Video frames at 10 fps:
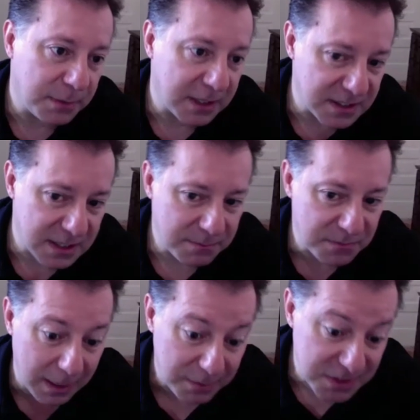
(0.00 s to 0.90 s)
because
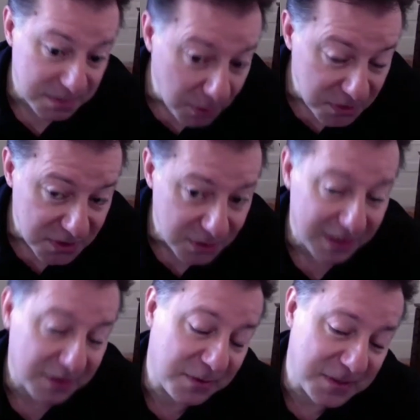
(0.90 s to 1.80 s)
I was supposed to, I
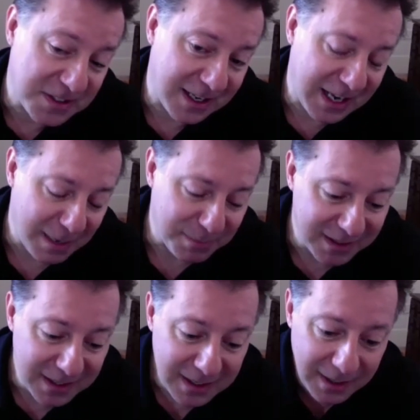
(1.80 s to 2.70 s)
don't know if it's going to happen,
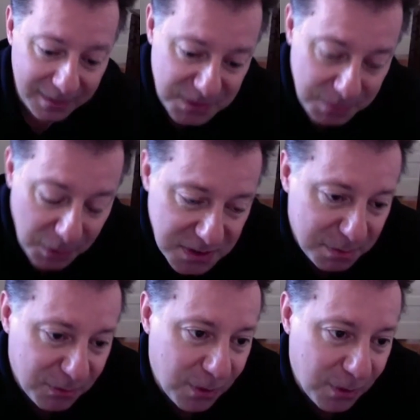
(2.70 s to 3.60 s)
I'm supposed to
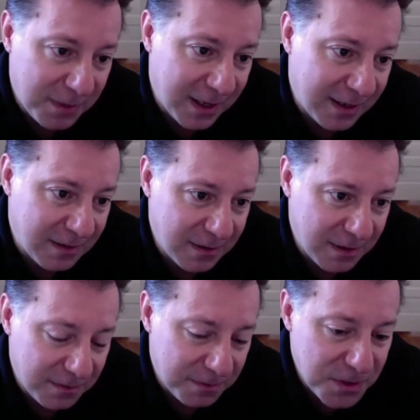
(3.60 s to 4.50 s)
perform that in
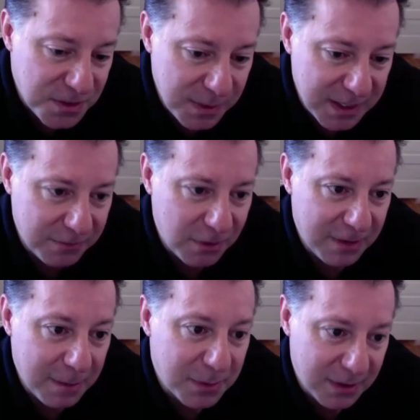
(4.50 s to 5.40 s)
the first week of
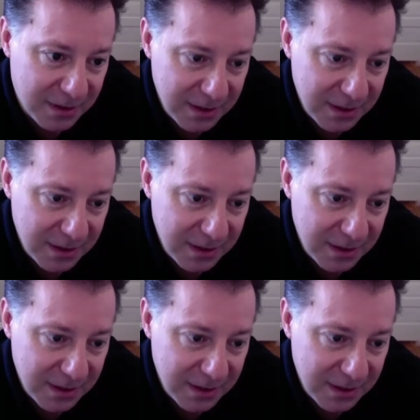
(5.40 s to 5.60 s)
November.